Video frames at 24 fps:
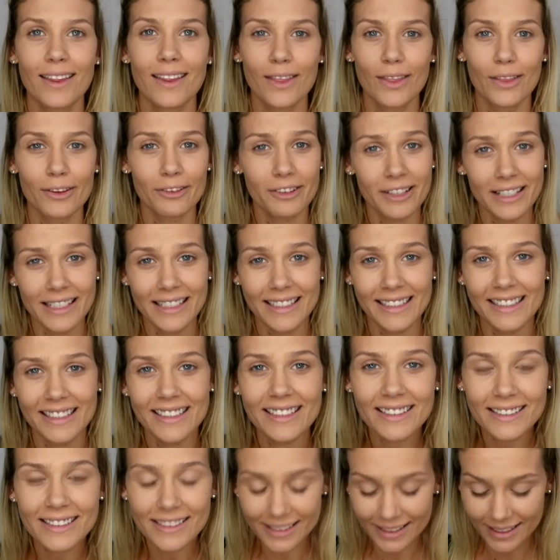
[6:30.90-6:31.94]
3
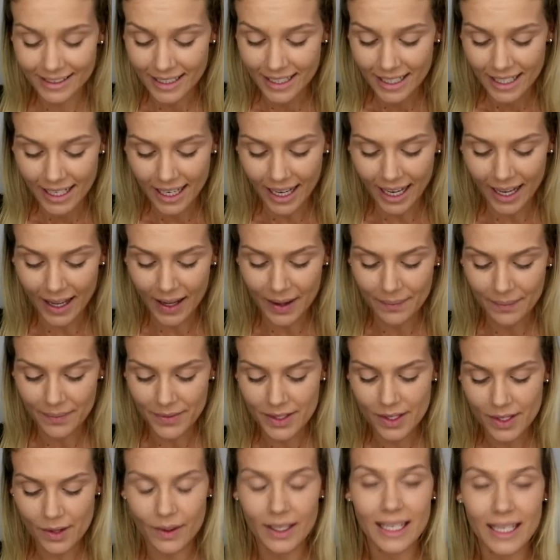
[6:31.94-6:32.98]
years.
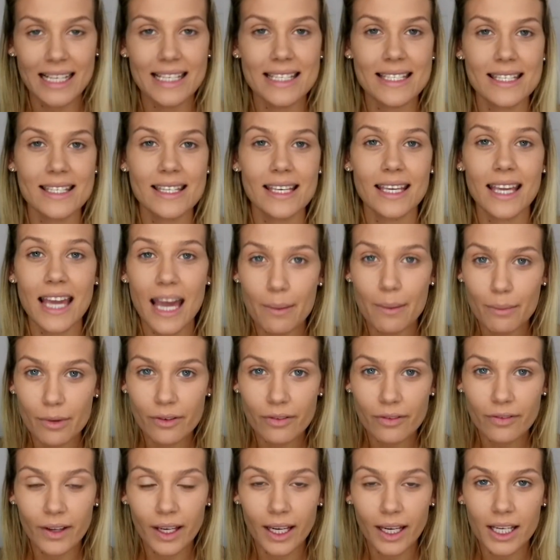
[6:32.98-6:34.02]
So it is the camera
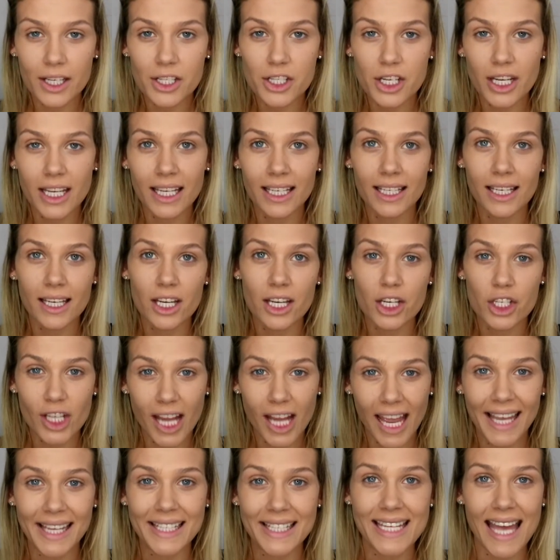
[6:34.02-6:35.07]
finish in
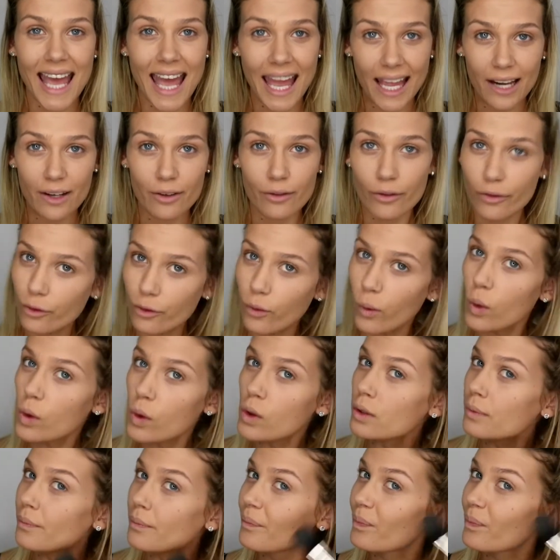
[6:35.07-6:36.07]
shade N4.